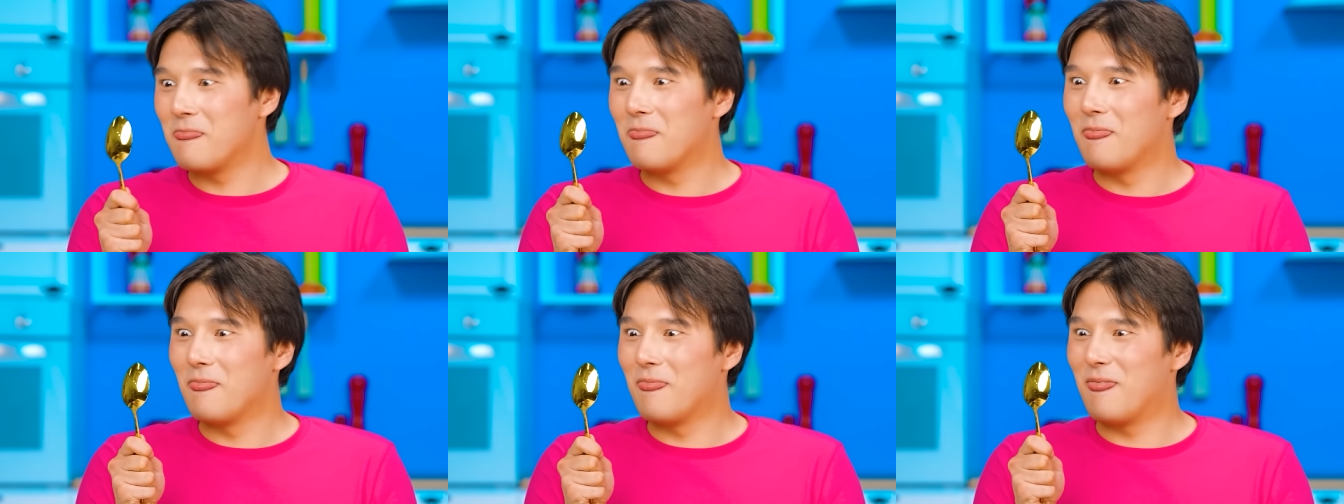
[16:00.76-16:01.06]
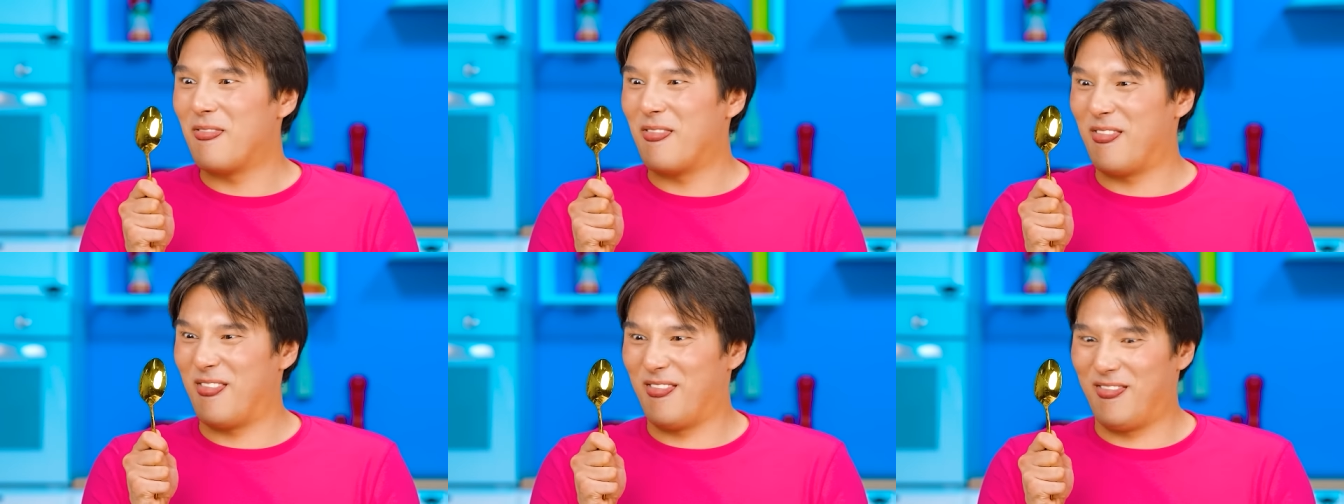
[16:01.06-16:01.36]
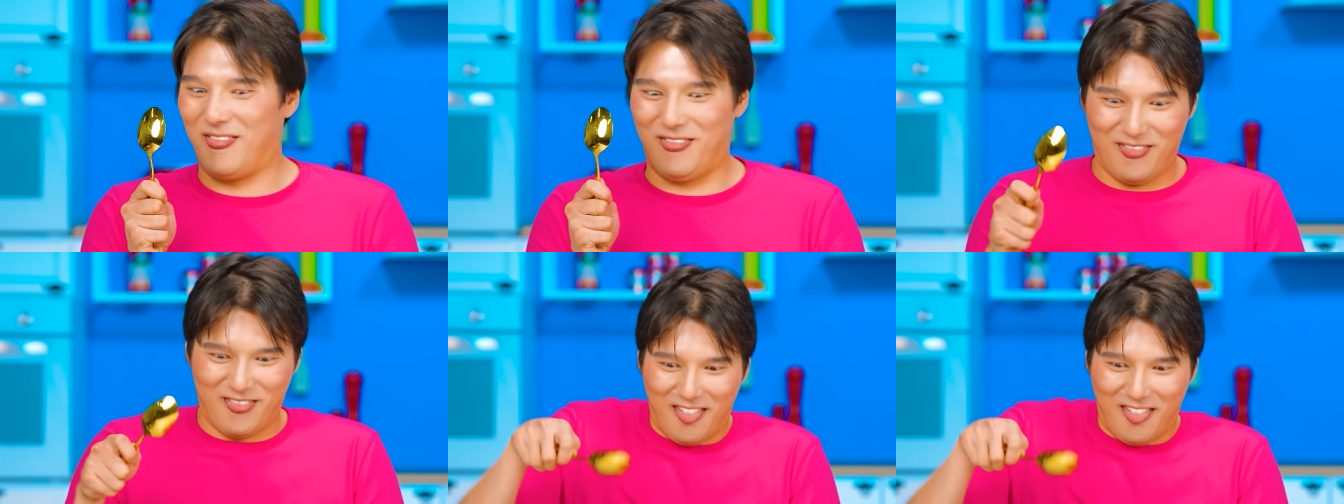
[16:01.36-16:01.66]
Eat, dear
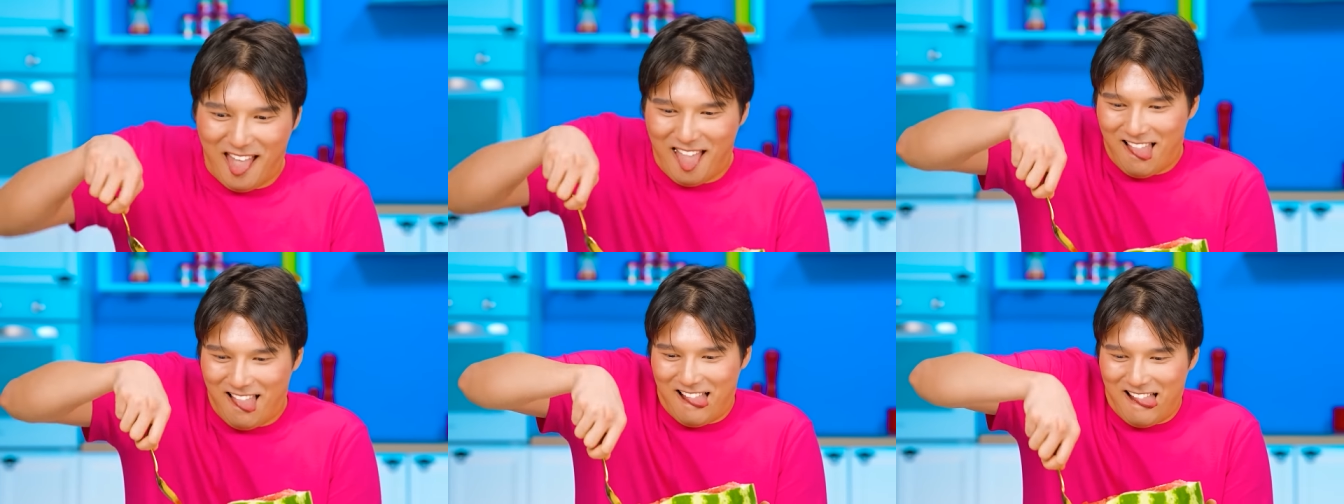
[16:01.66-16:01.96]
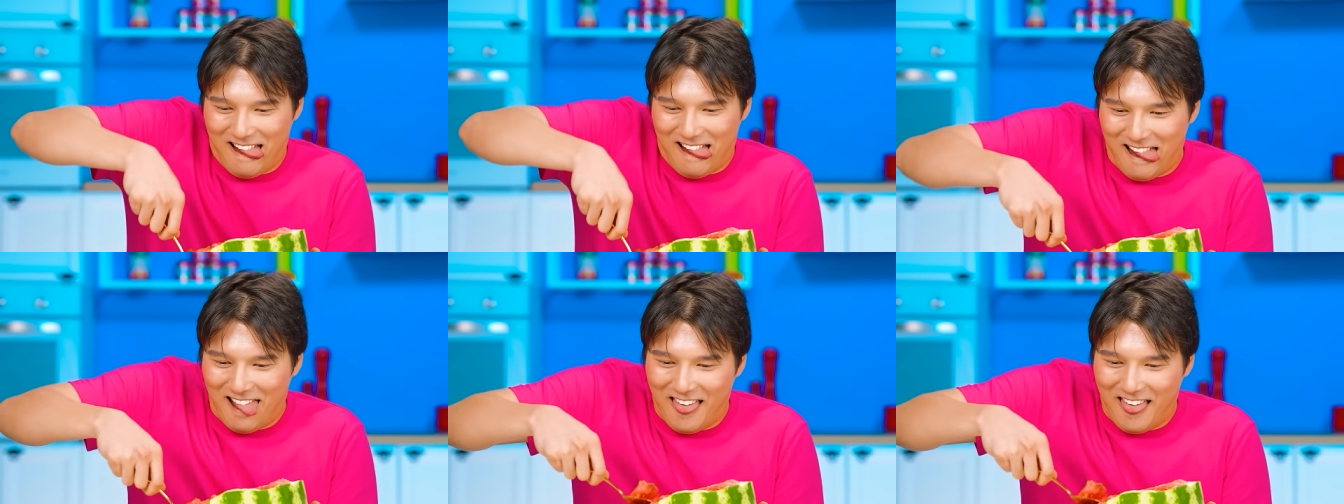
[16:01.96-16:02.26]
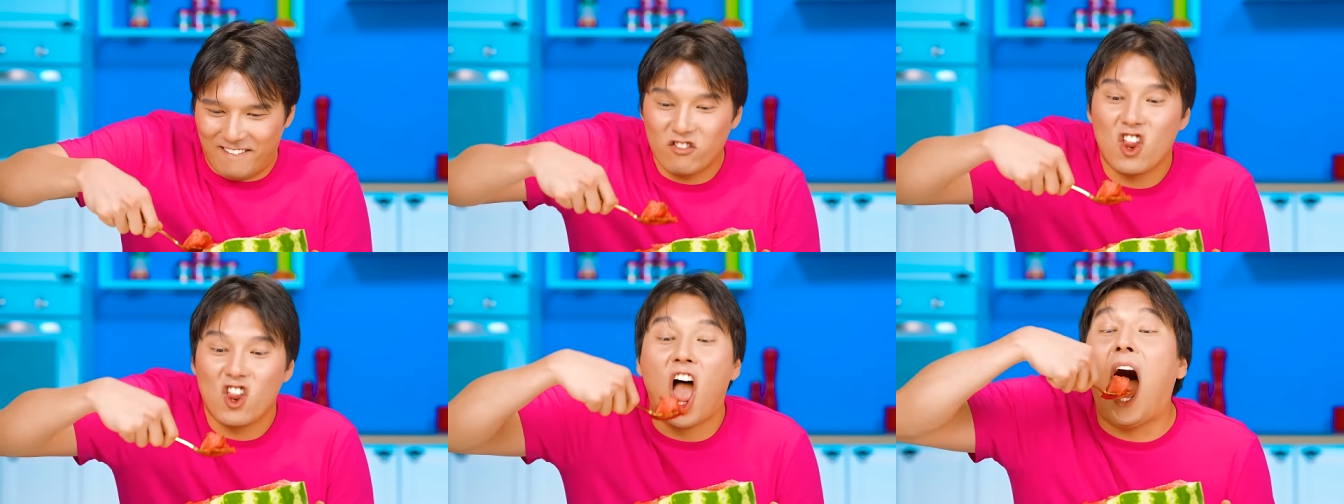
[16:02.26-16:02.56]
boy.
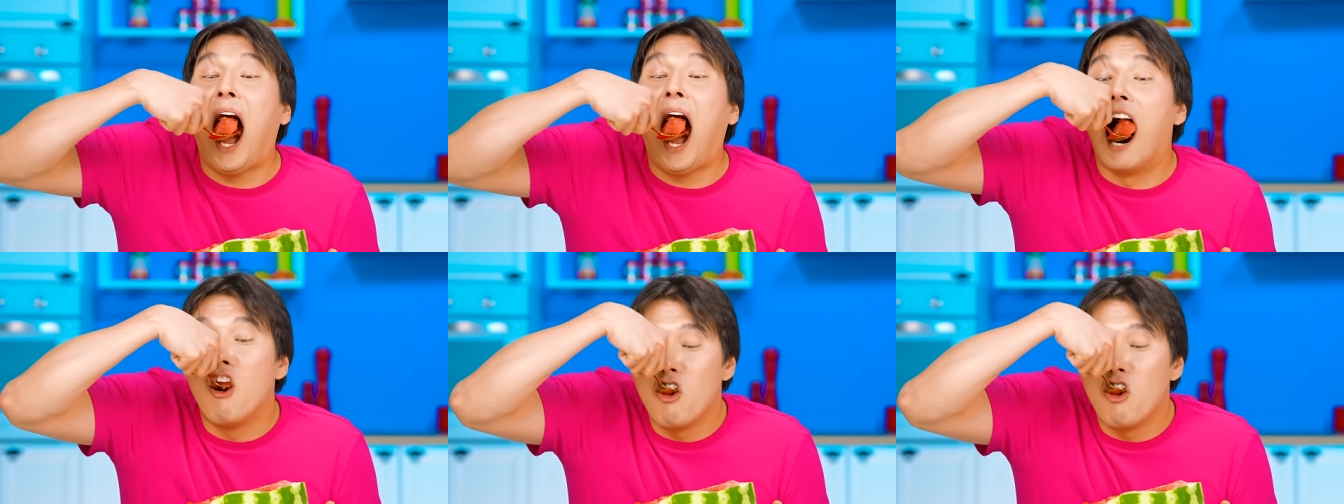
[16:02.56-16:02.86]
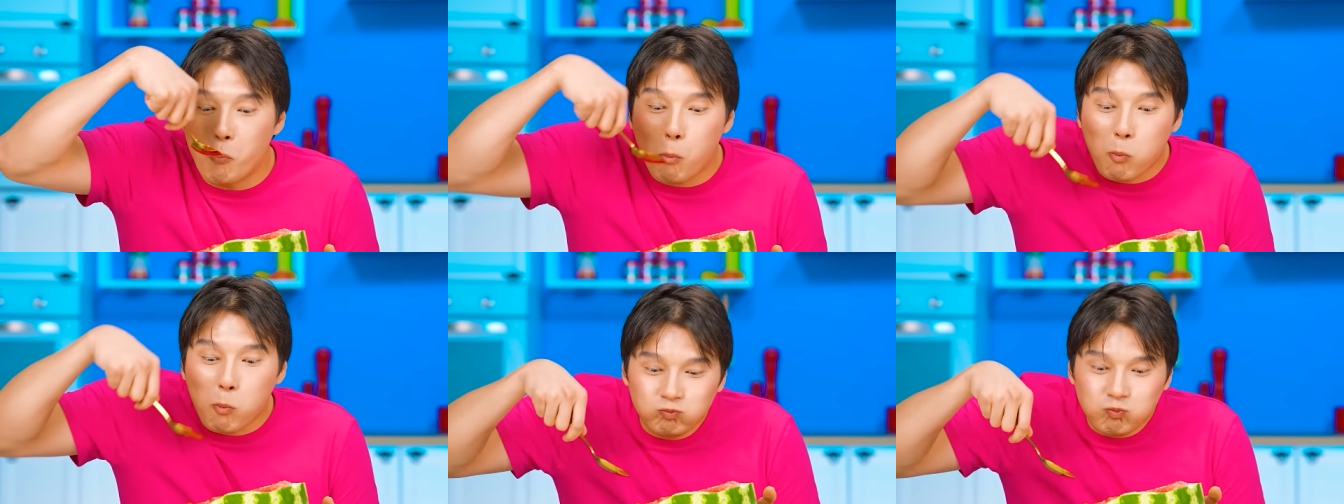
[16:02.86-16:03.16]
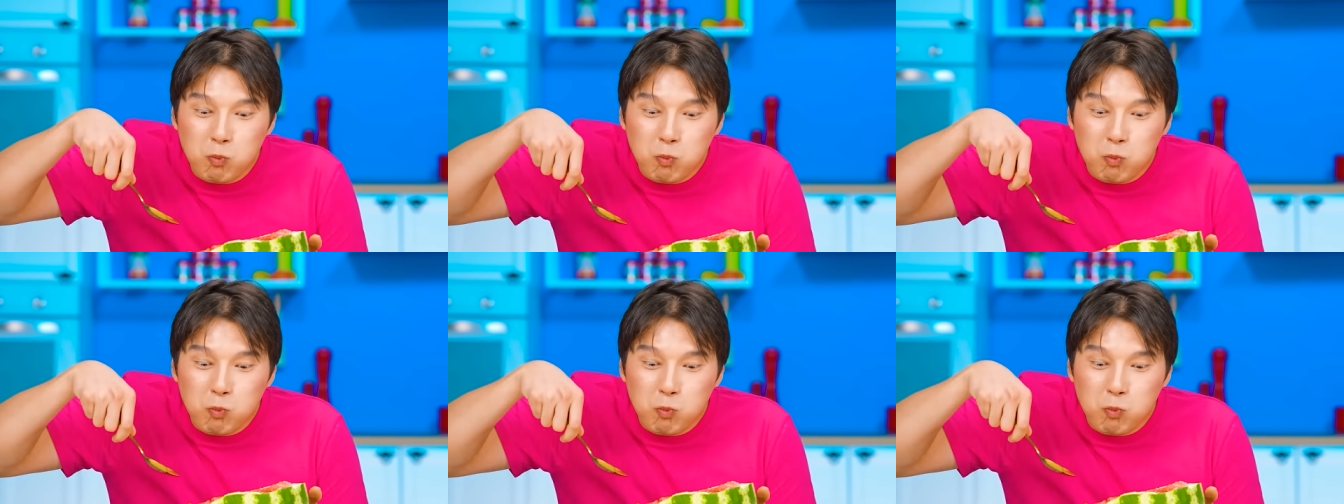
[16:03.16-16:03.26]
Hooray!